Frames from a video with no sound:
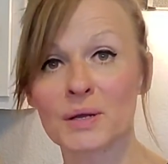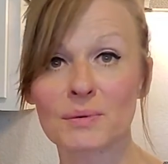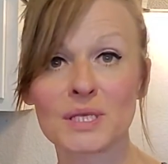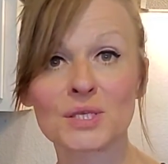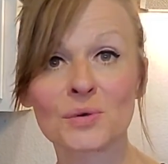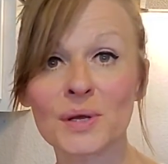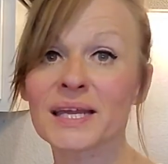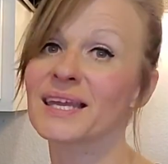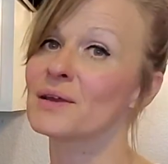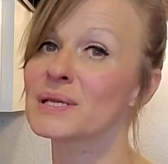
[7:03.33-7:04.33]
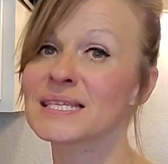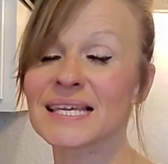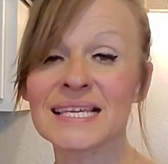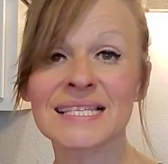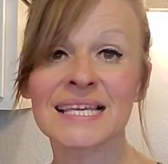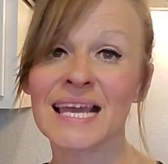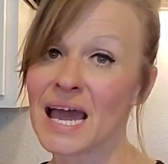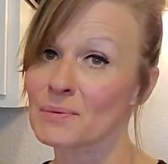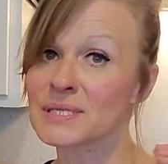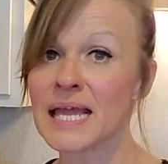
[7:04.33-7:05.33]
It was quick, it was easy.
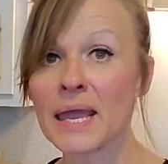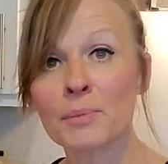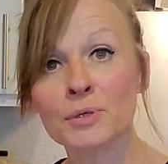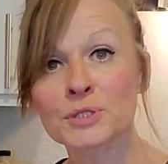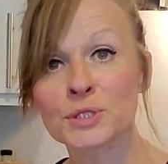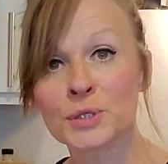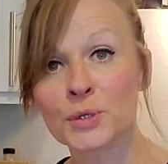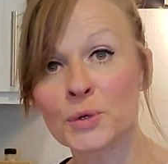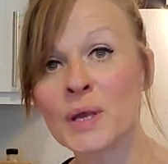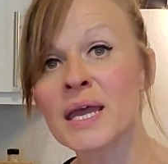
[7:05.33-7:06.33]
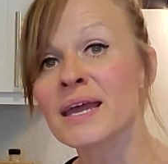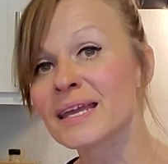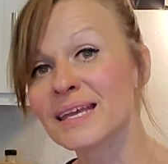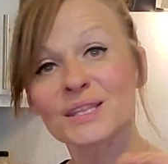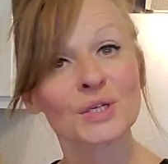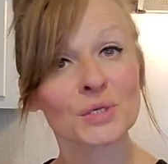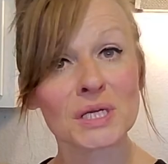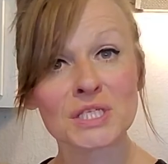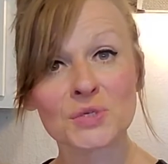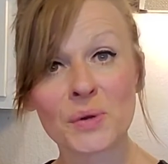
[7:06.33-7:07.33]
I was able to get the
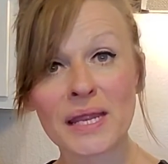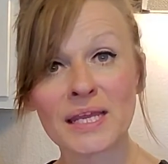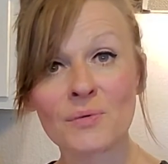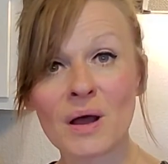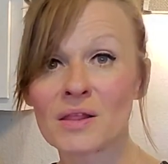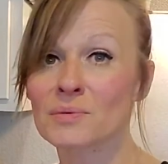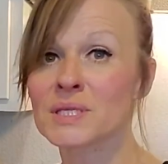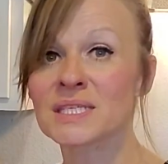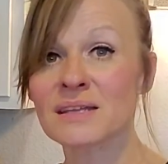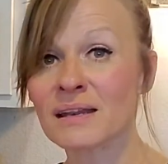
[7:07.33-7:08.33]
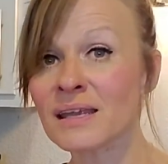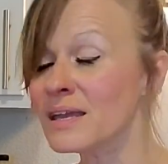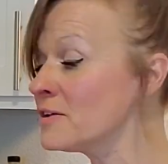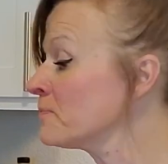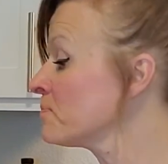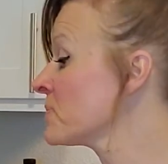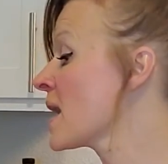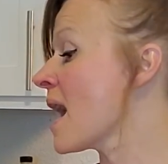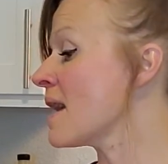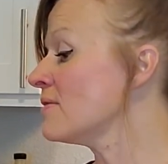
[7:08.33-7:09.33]
crust ready while I was studying
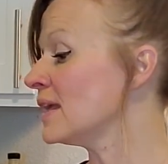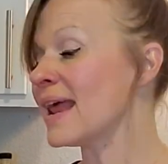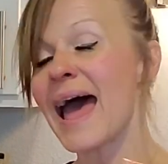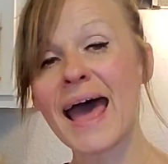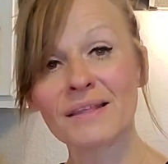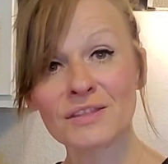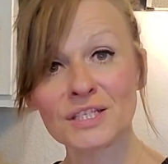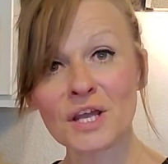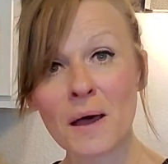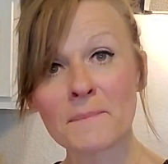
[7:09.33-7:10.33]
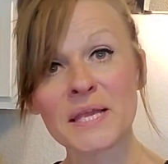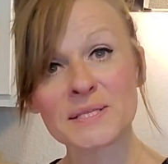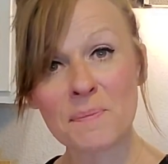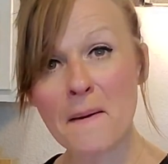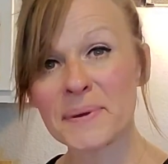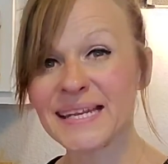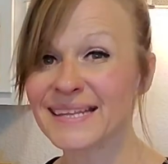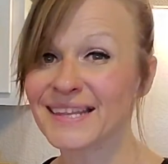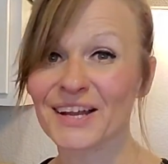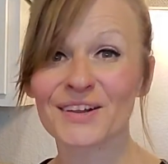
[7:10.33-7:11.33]
and then add the toppings, pop it
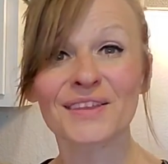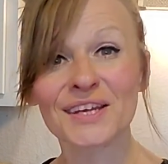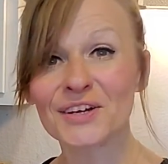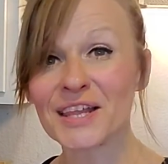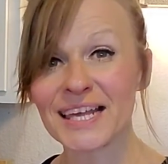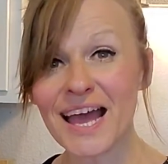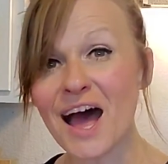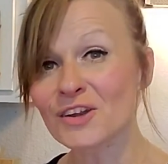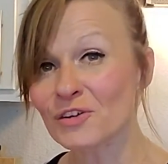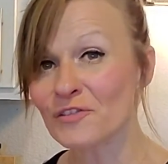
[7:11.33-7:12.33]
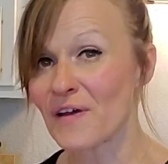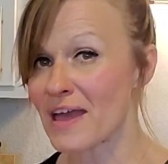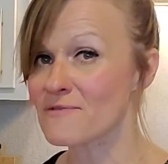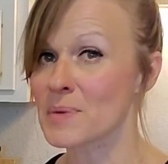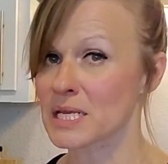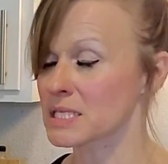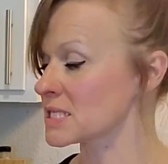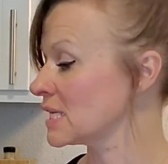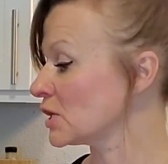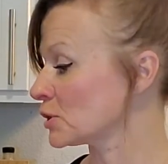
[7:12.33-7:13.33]
in there, literally under 5 minutes,
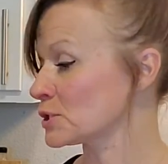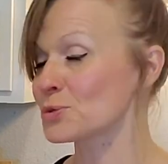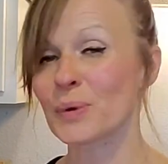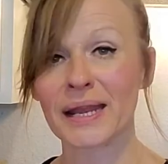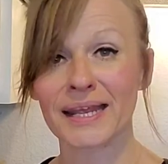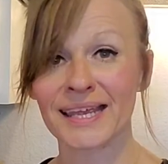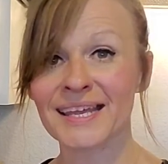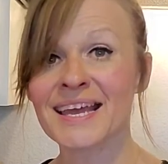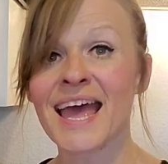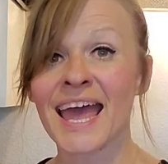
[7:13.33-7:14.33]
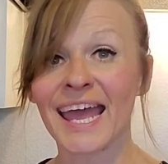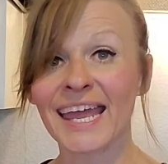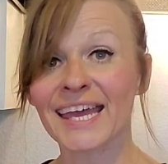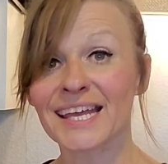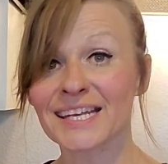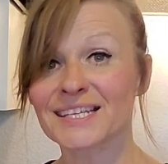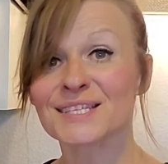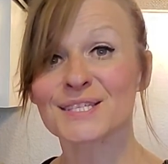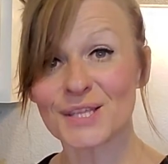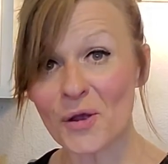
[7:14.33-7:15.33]
dinner is ready. And
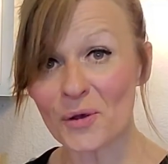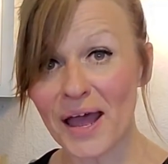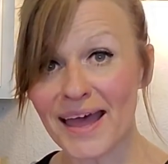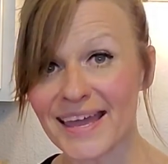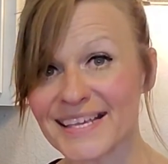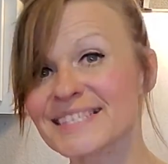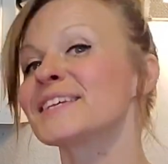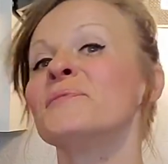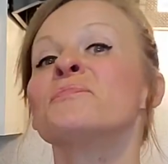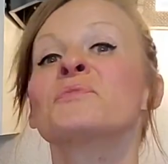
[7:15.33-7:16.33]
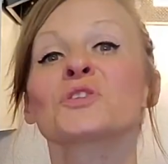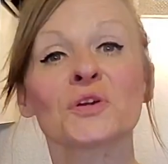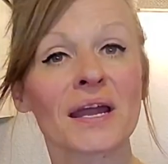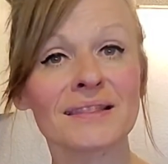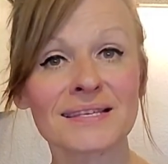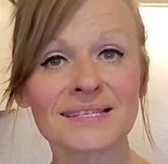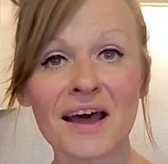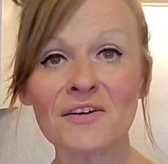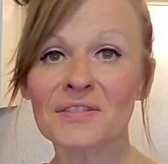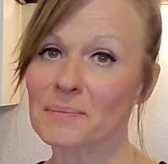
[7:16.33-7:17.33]
so guys, try this
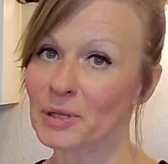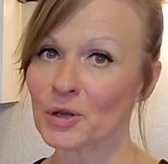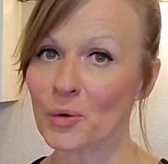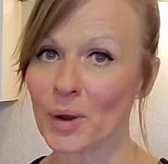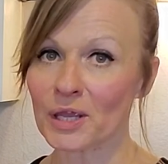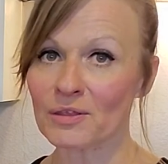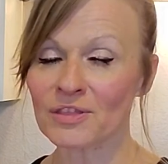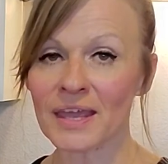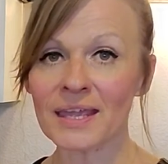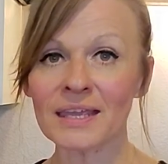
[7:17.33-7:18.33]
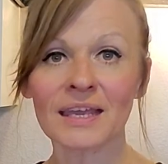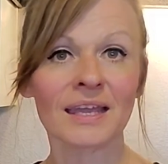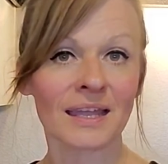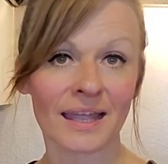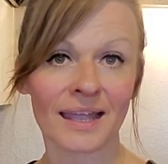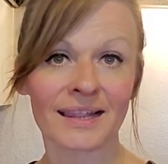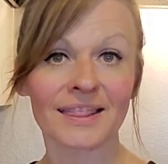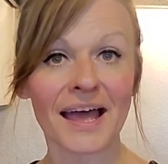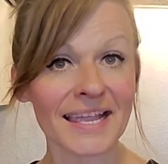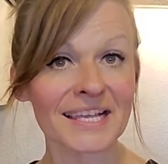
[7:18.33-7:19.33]
out. Let me know what you think.
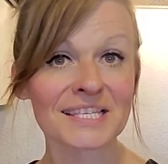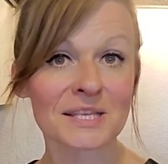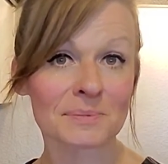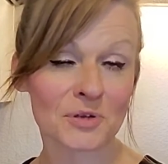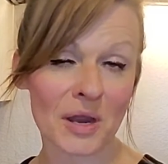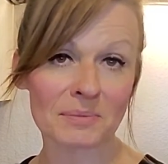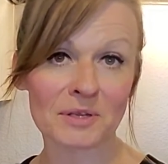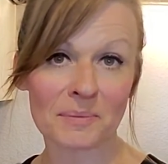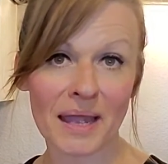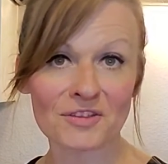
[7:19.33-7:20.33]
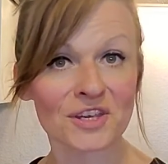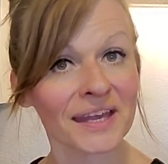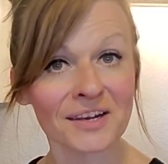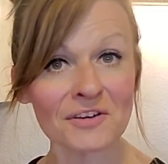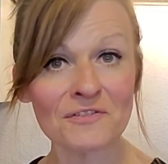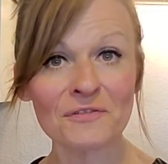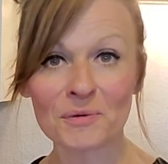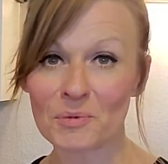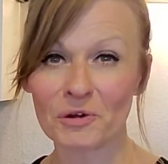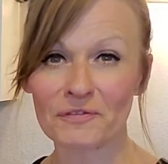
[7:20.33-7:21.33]
Like and subscribe to my channel for
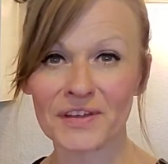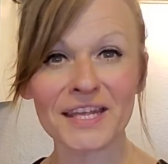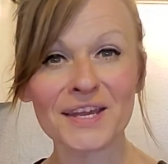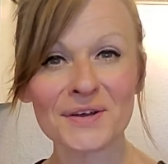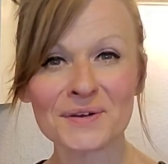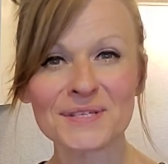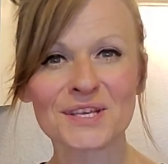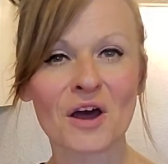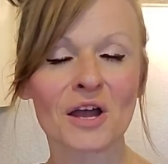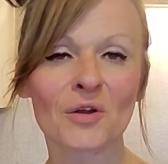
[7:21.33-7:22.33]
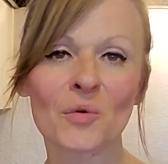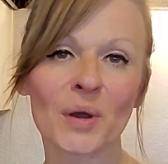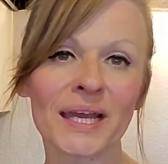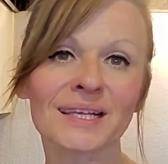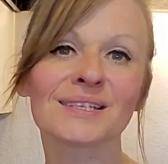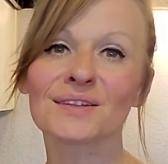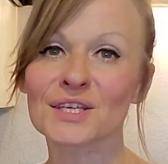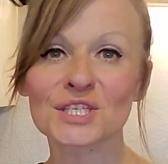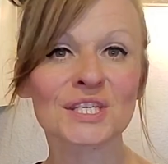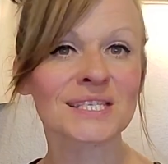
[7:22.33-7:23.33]
more videos on quick,
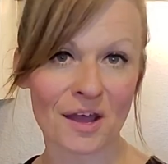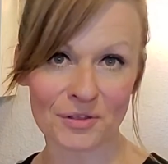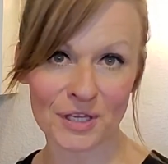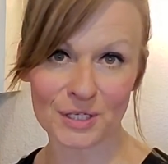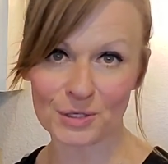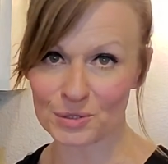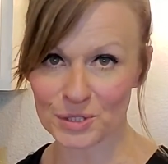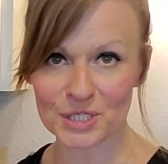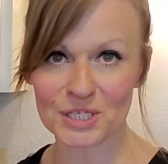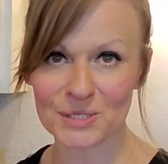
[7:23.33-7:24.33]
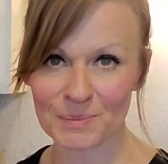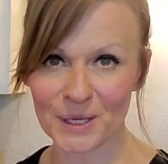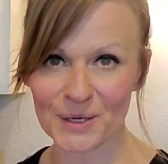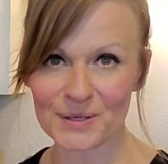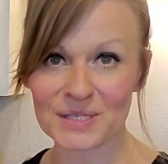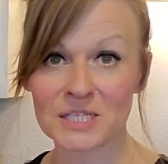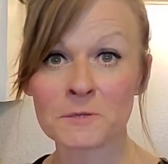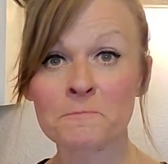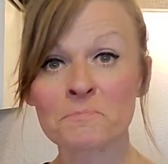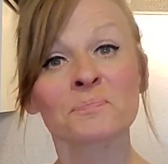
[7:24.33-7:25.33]
delicious, healthy, nutritious meals.
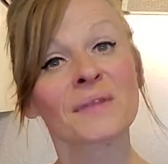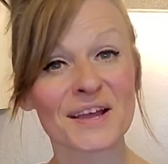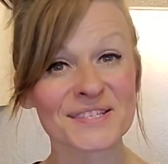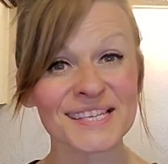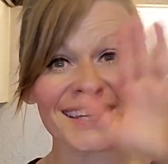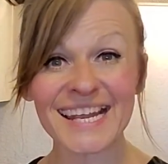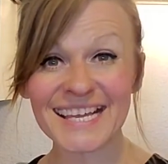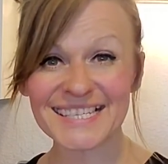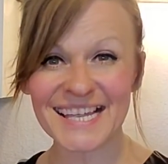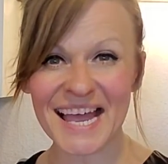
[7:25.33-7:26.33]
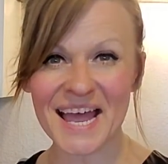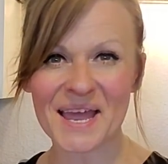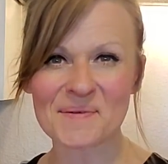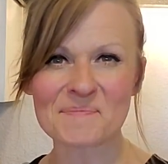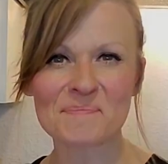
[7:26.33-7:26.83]
I'll see you next time.